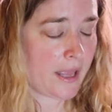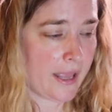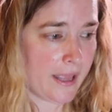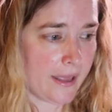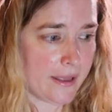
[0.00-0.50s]

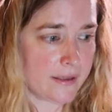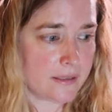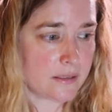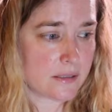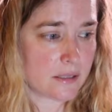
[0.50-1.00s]

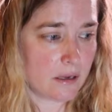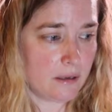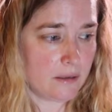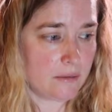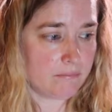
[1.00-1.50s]
and
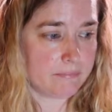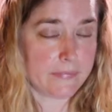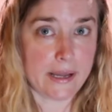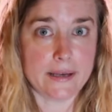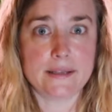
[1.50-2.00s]

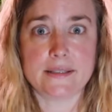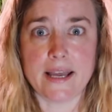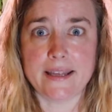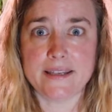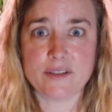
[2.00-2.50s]
I
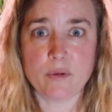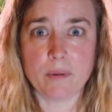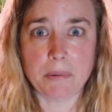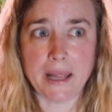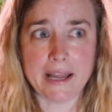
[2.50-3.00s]
decided to
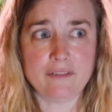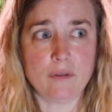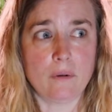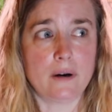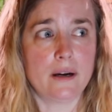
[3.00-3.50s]
apply
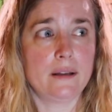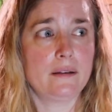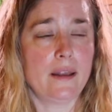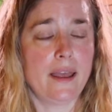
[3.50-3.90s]
for it,